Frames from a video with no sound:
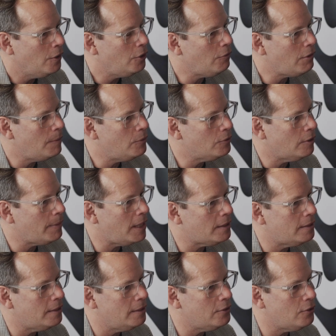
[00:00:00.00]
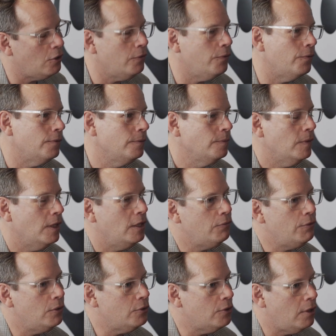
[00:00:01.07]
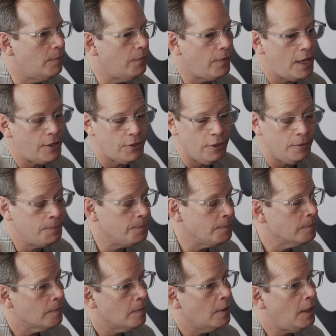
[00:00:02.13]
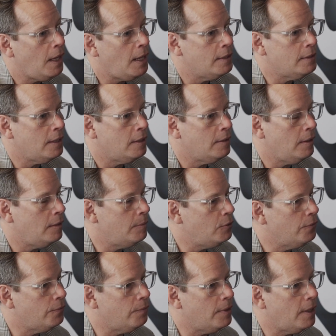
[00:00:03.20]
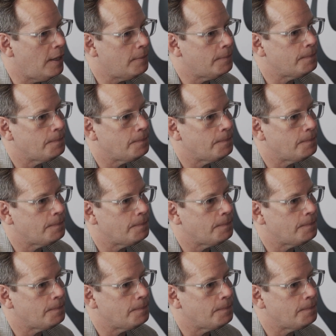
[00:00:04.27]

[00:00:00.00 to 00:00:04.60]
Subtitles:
you're able to match these off in a real-time fashion and move from there.